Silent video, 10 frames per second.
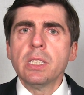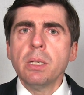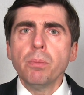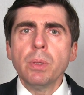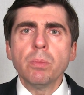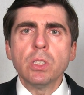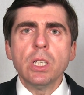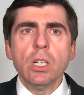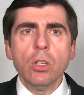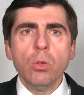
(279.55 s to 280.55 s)

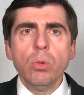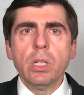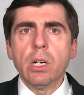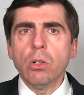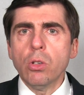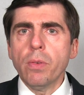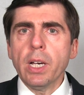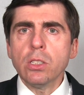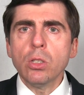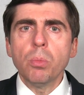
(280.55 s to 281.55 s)
Symptoms include
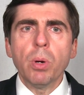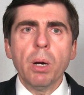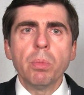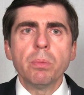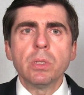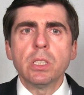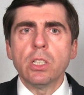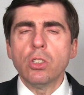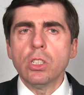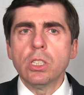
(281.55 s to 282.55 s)
cardiovascular problems
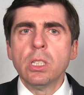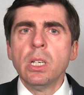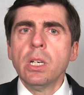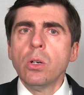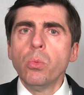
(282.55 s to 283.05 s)
such as